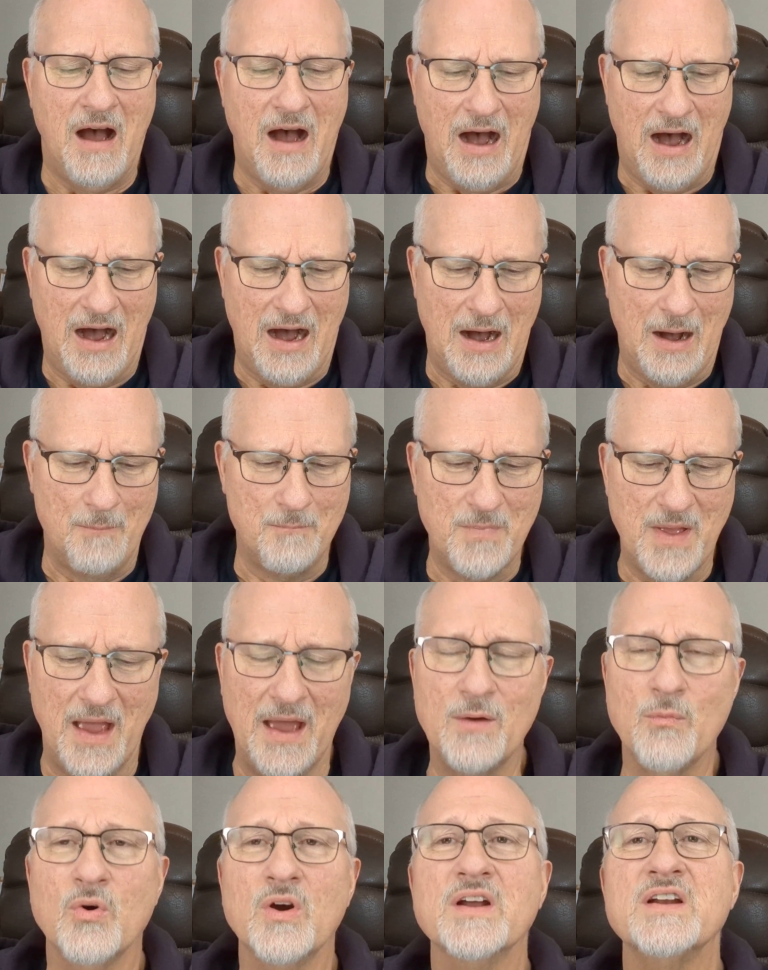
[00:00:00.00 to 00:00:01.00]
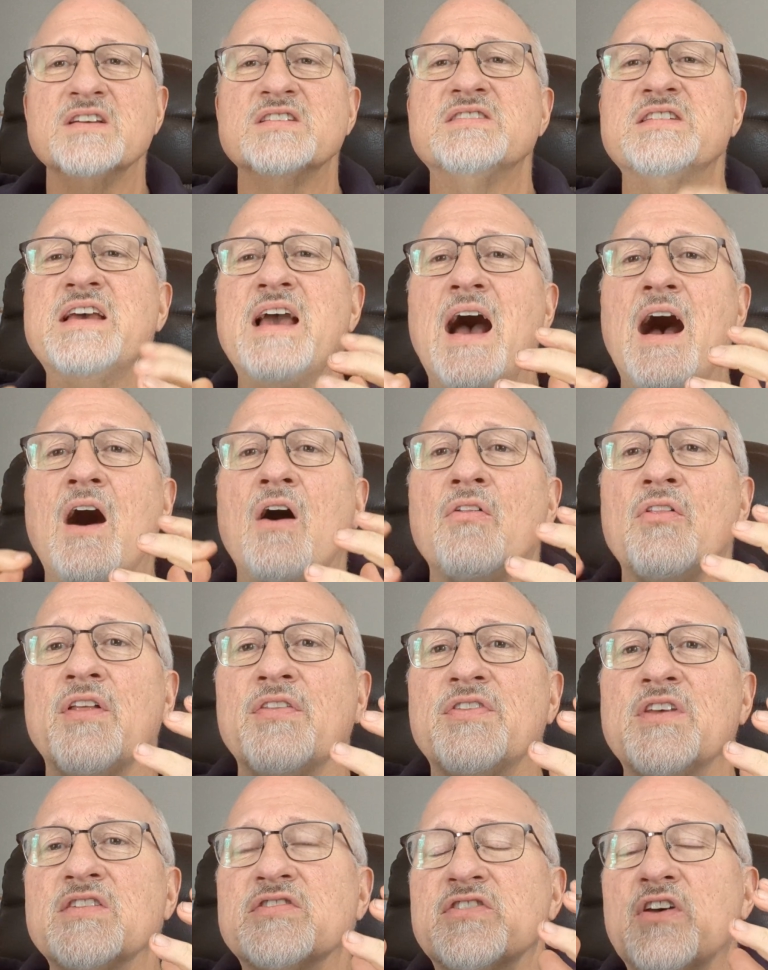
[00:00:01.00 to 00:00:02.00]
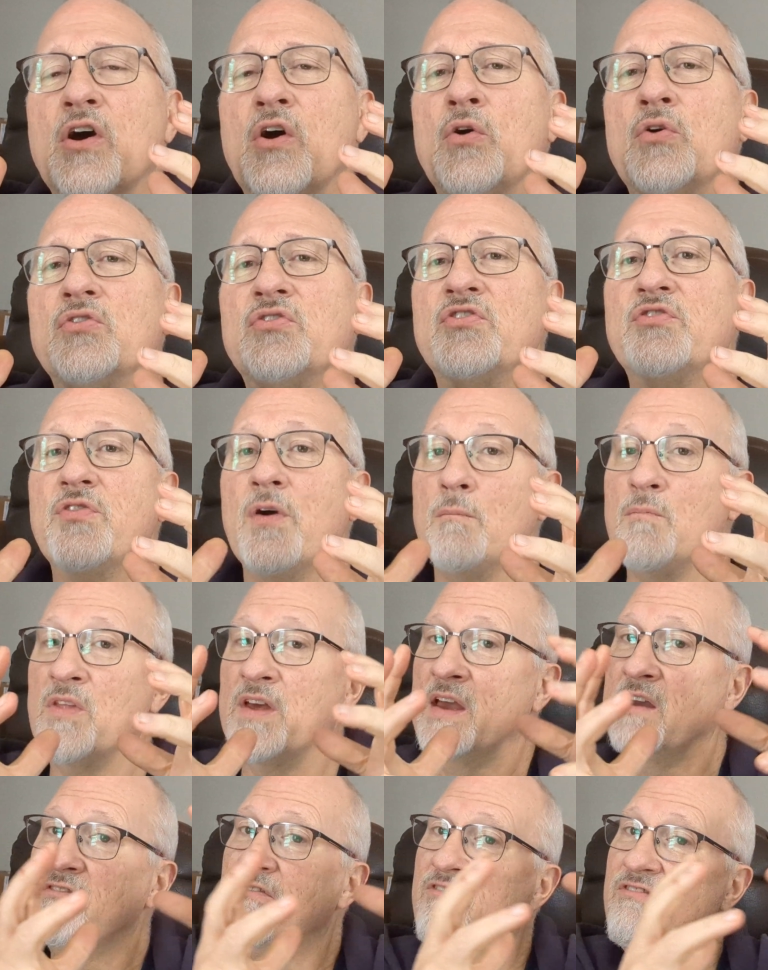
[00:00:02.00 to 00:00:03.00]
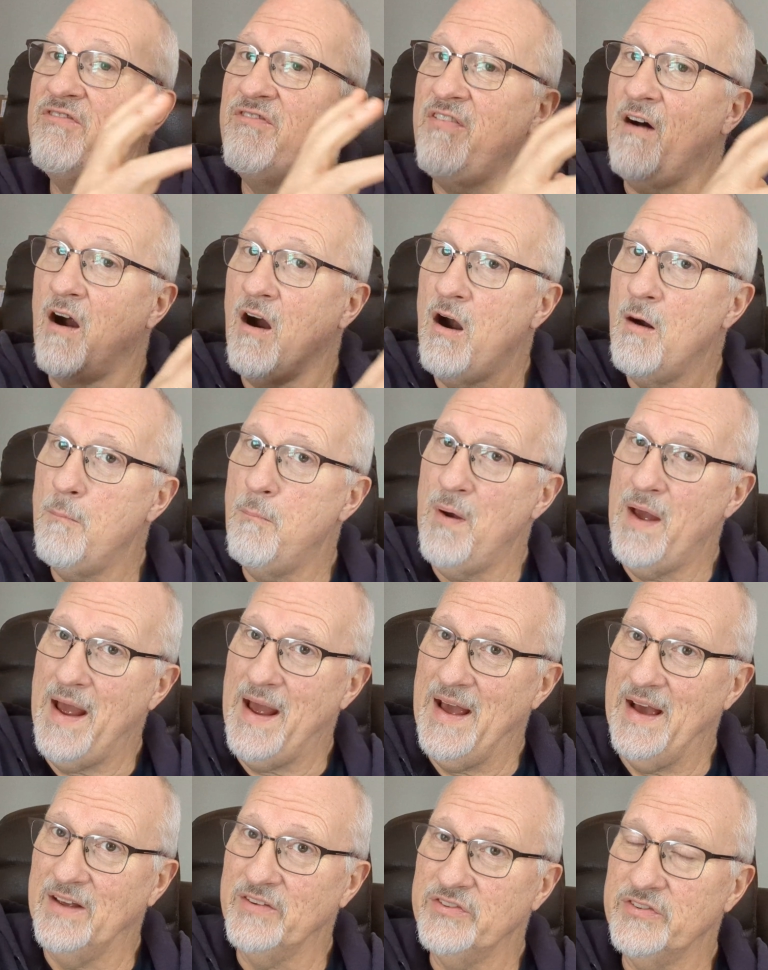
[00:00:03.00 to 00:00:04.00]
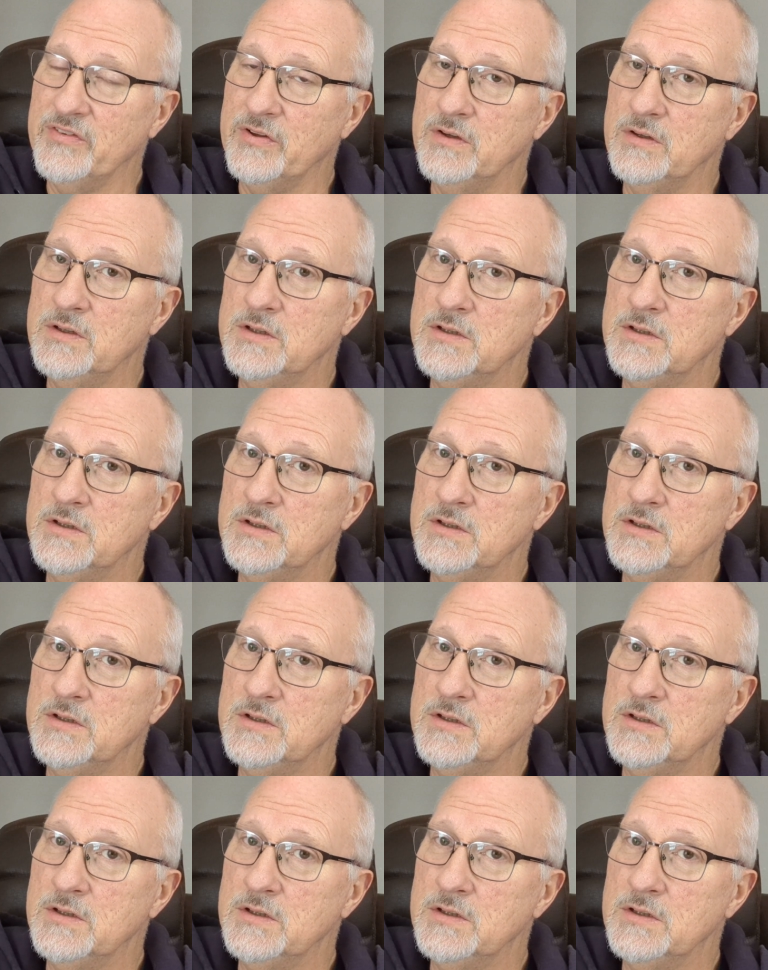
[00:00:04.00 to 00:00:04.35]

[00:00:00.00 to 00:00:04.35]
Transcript: And we're going to see how that this goes from the far past